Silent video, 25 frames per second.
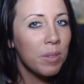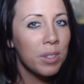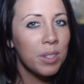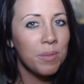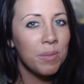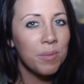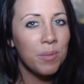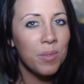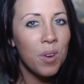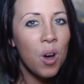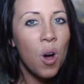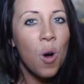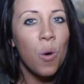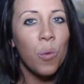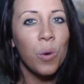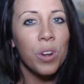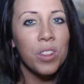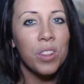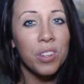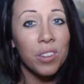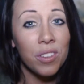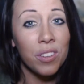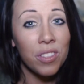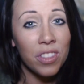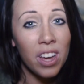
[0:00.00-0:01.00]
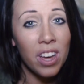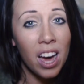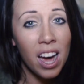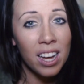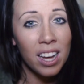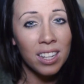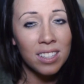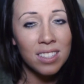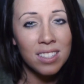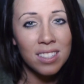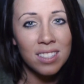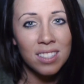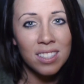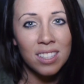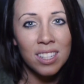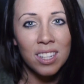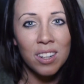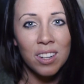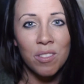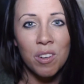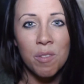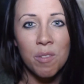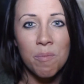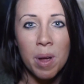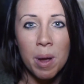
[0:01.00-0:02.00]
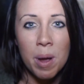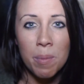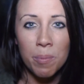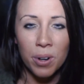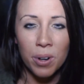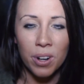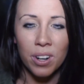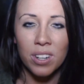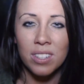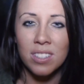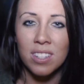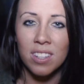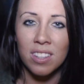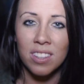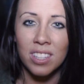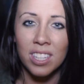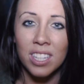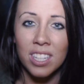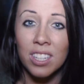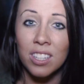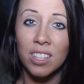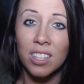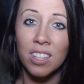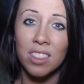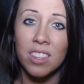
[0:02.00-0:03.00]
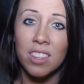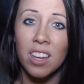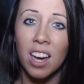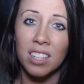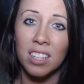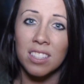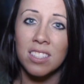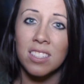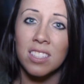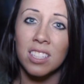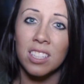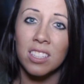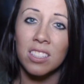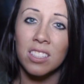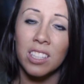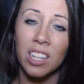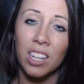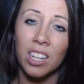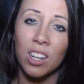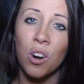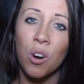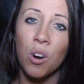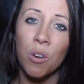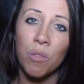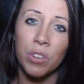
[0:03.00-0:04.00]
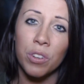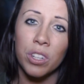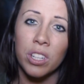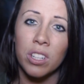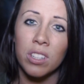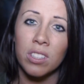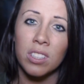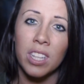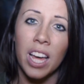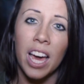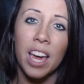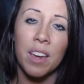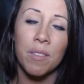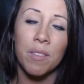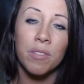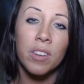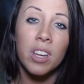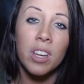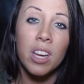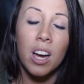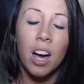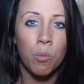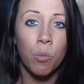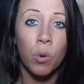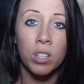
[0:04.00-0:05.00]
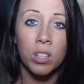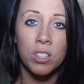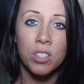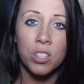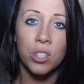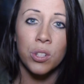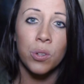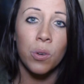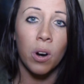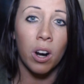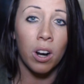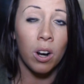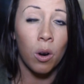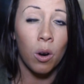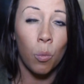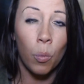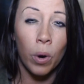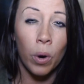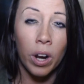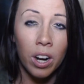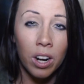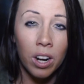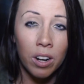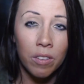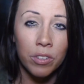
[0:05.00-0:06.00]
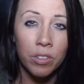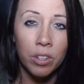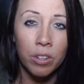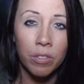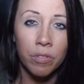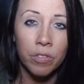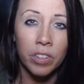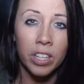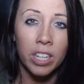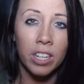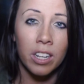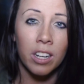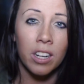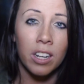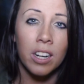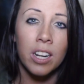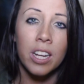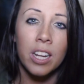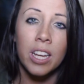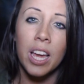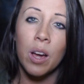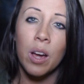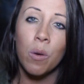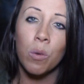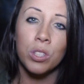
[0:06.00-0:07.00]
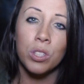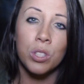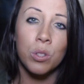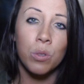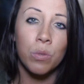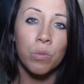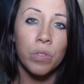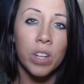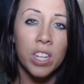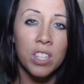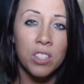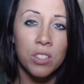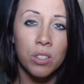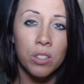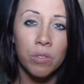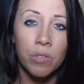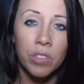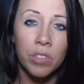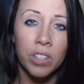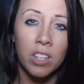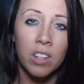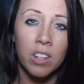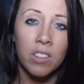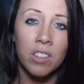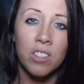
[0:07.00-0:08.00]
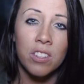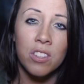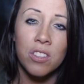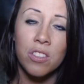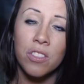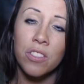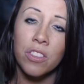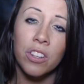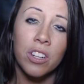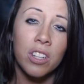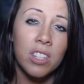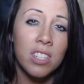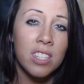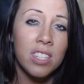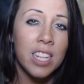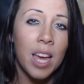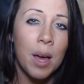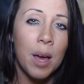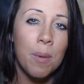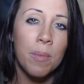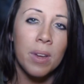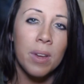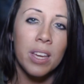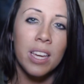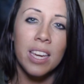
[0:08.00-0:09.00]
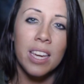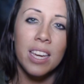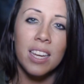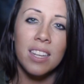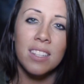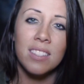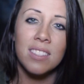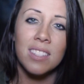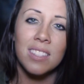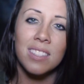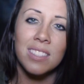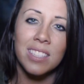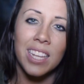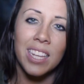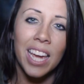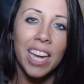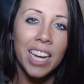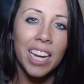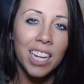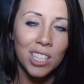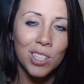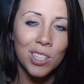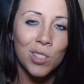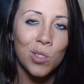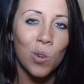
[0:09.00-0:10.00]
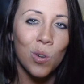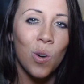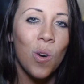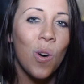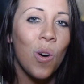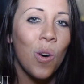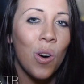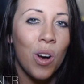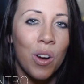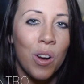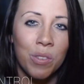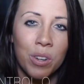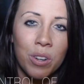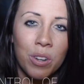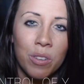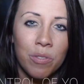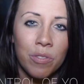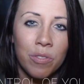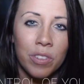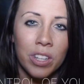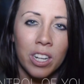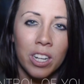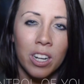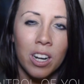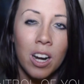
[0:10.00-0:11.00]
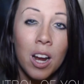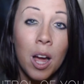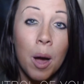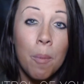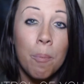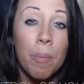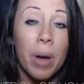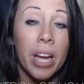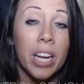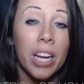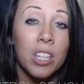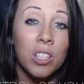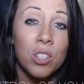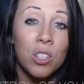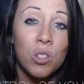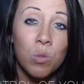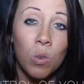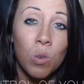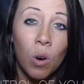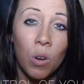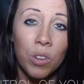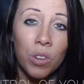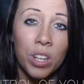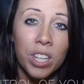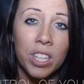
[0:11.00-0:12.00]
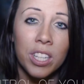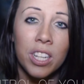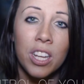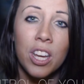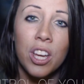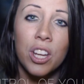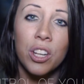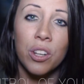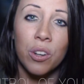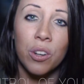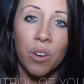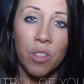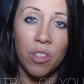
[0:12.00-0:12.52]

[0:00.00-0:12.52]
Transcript: them with your thoughts. Remember to think good thoughts to declare over your life. Once you are aware of your fear, and once you face your fear, this third step is to take control of your fear by controlling your